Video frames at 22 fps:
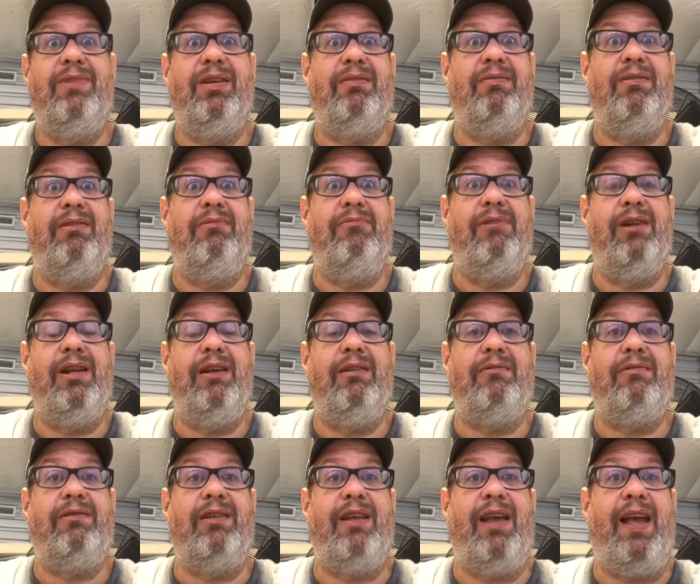know what
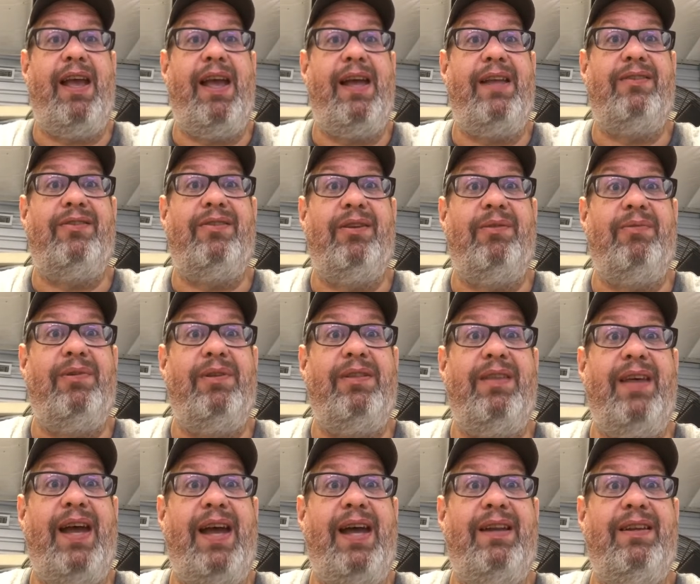else to add. So with
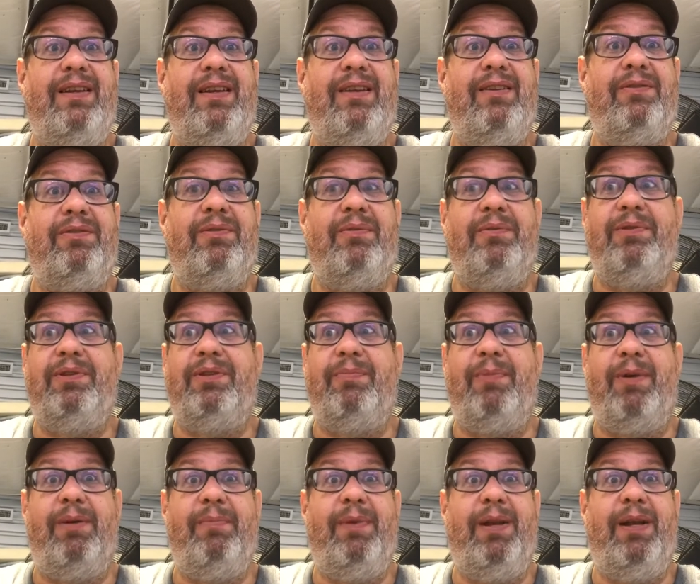that, you know, a
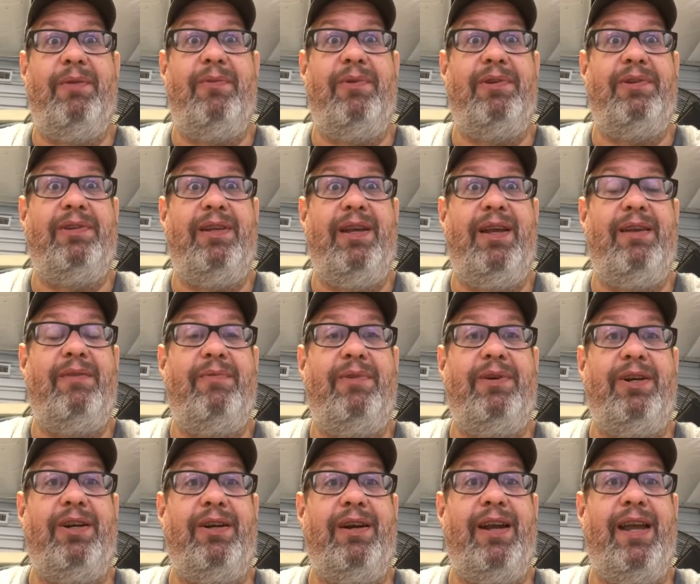smart man once said,
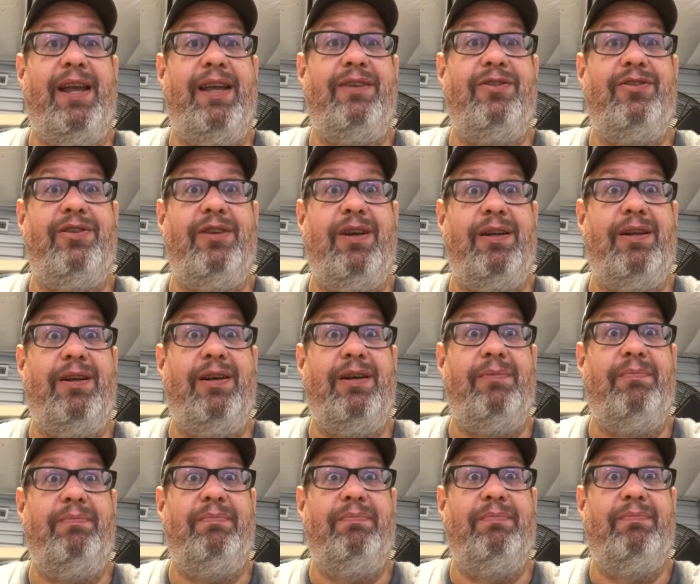when you're ahead, shut up.